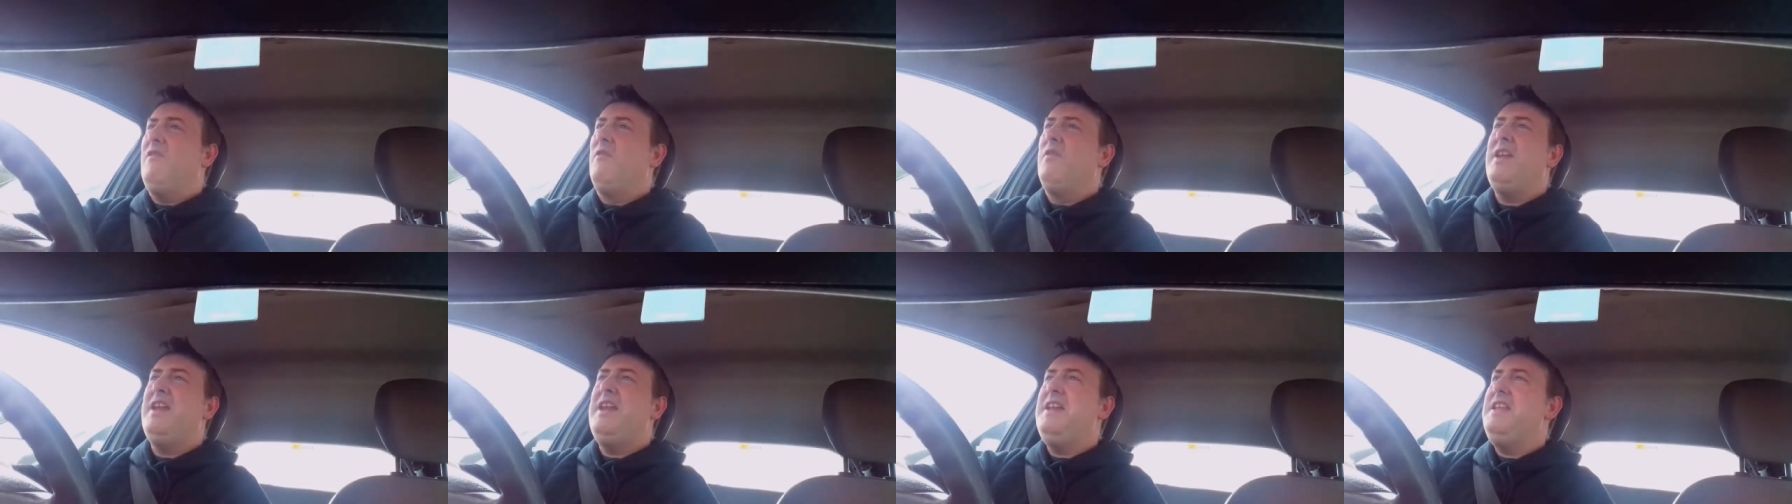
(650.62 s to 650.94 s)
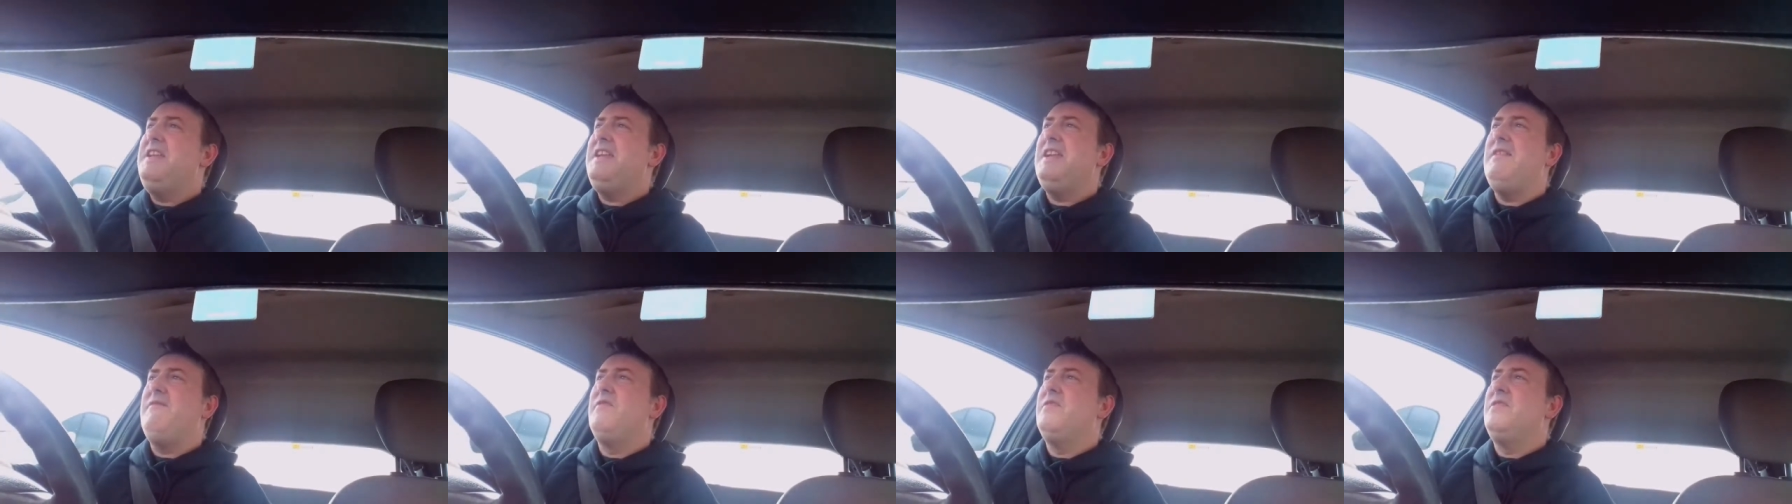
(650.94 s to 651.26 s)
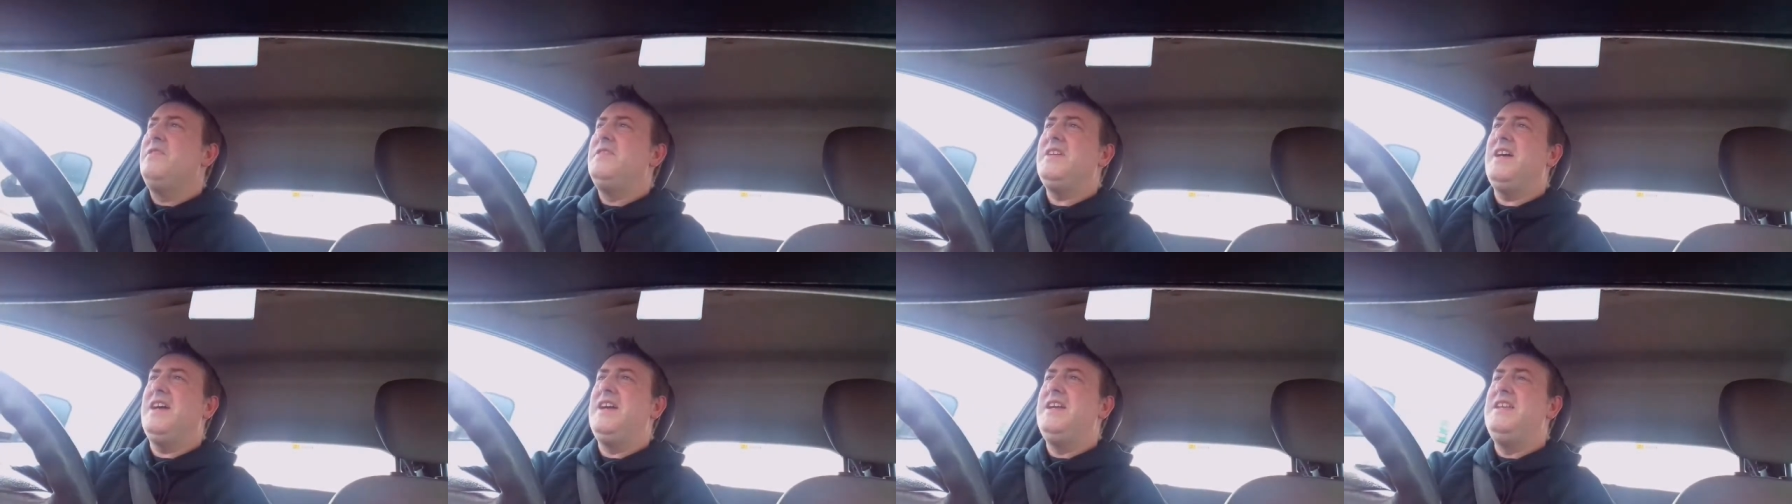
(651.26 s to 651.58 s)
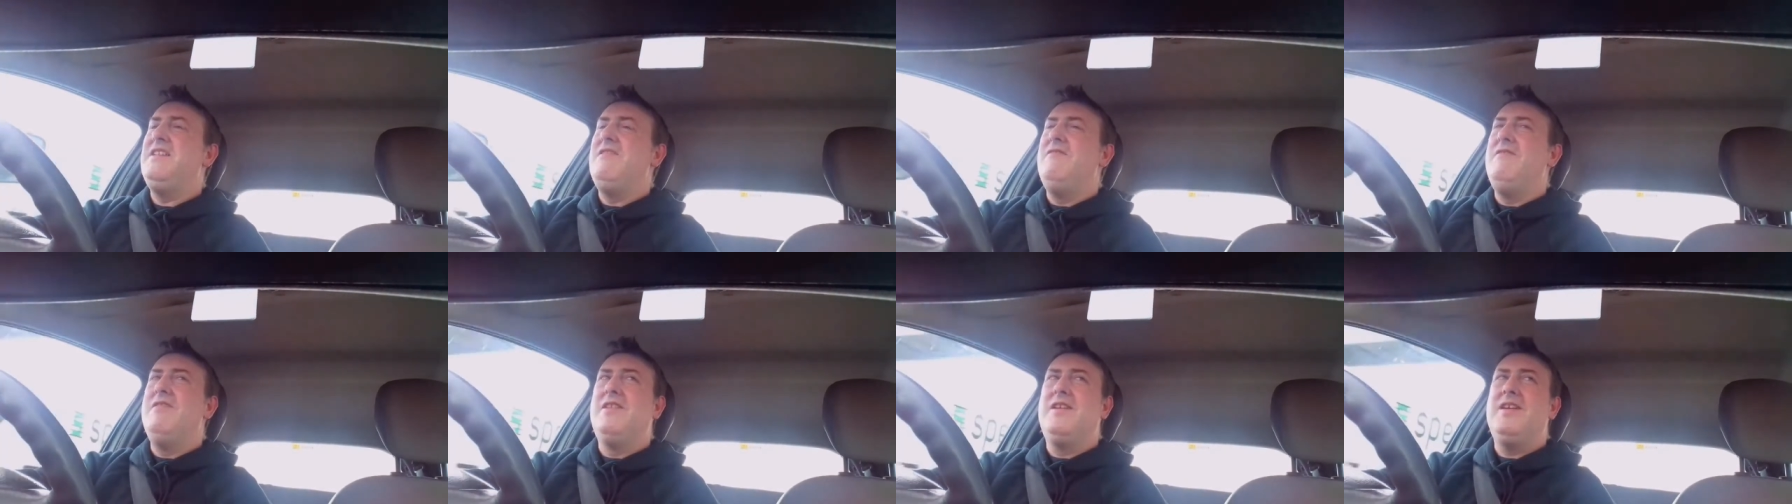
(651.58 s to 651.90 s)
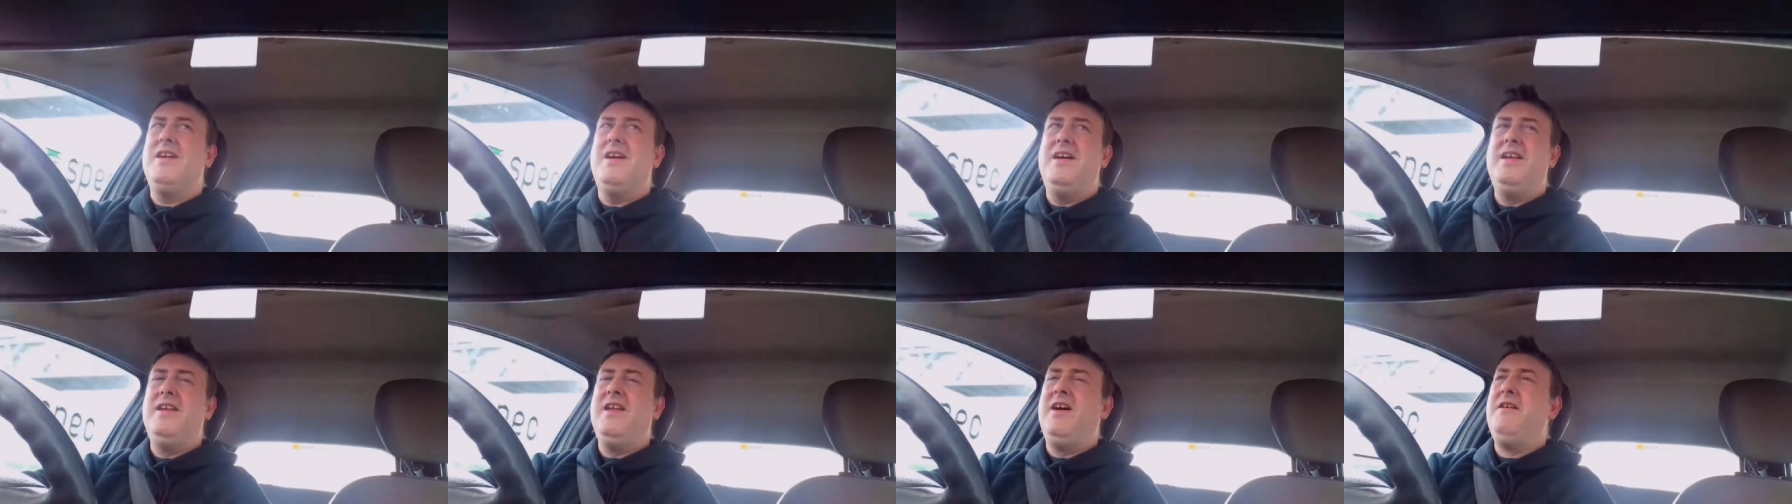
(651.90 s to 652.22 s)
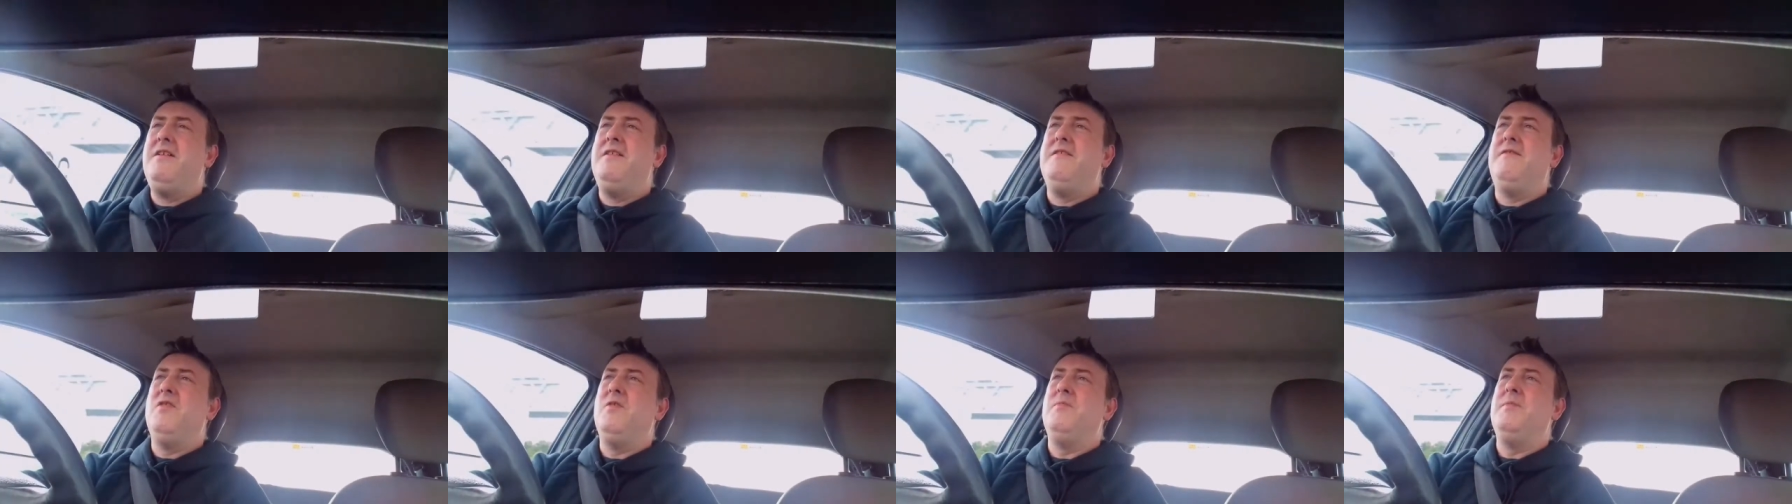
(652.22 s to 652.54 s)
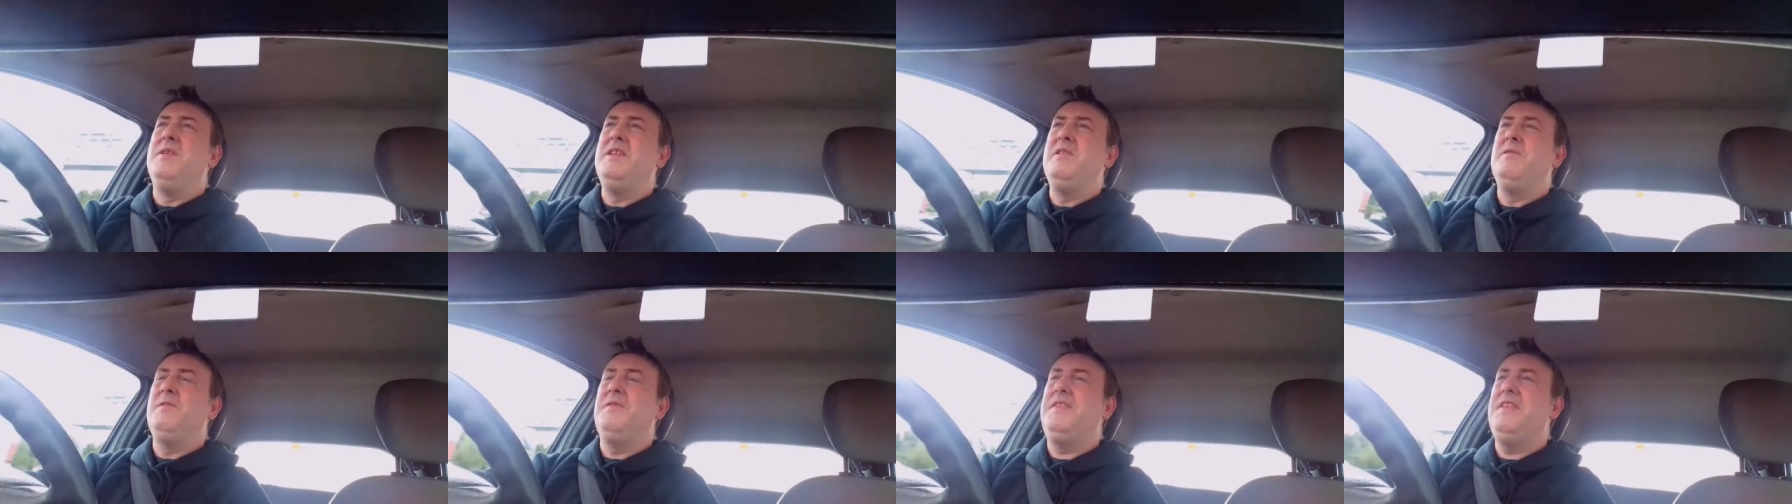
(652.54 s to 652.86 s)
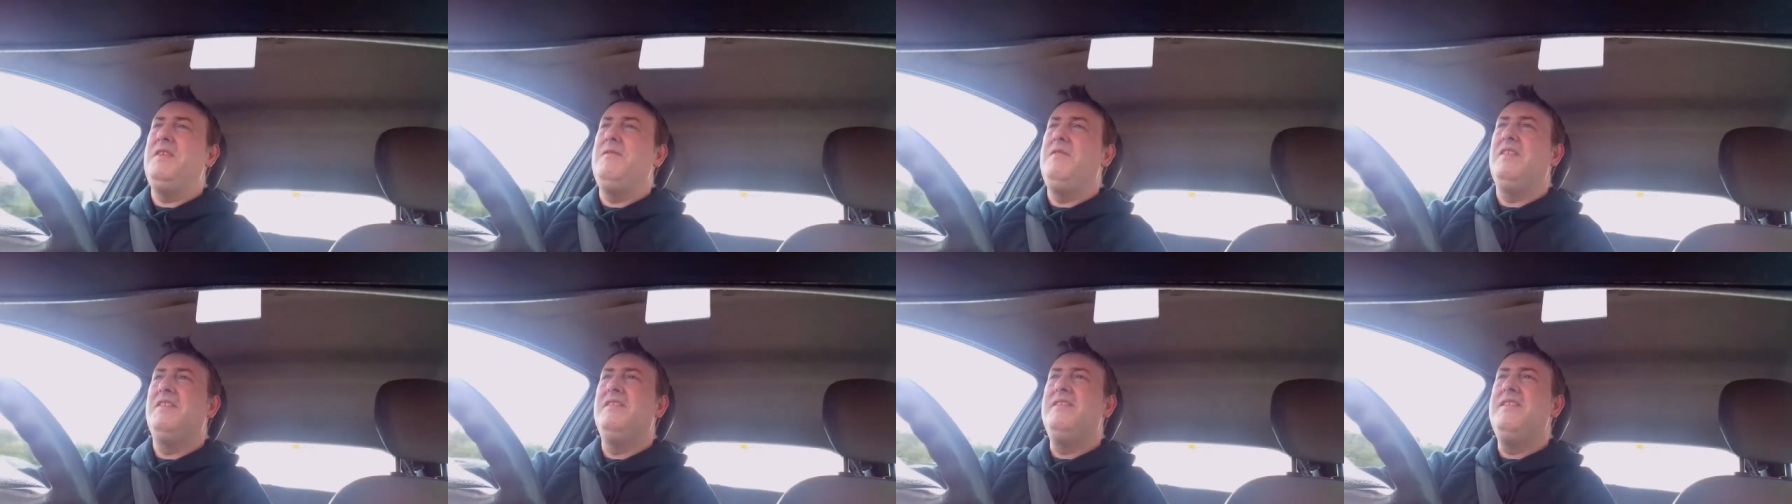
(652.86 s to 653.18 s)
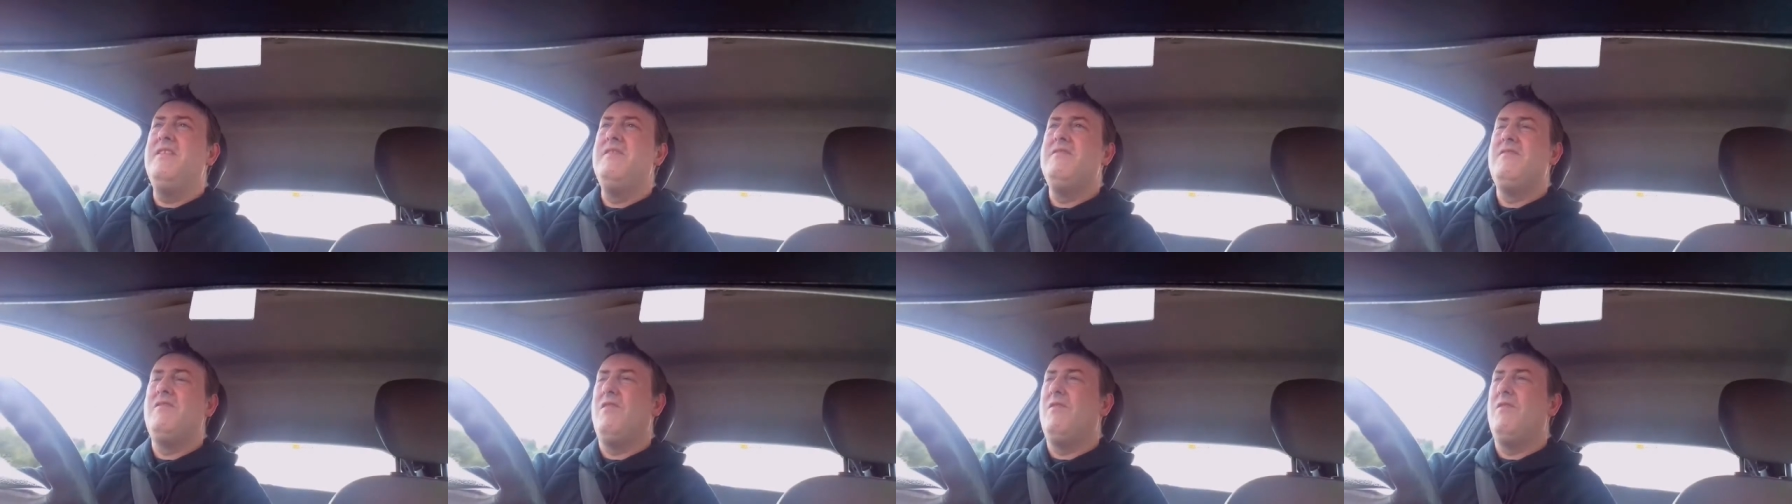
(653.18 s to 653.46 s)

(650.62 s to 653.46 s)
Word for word: On any given day, you look at a load of them and you'll see there's no